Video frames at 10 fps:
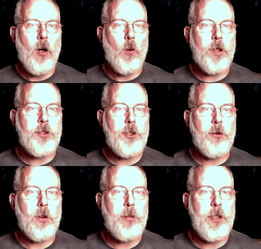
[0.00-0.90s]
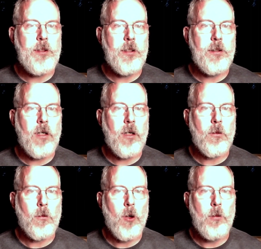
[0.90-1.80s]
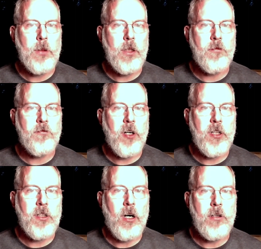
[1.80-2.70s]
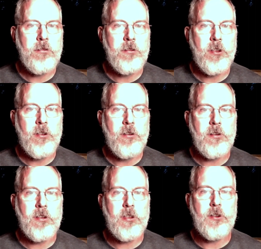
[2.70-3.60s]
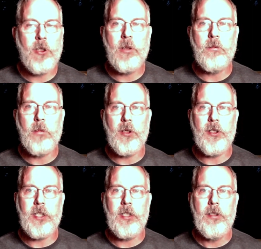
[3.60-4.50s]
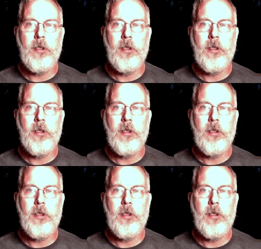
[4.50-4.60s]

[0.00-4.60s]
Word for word: What's your opinion on Roman von Ungern Sternberg?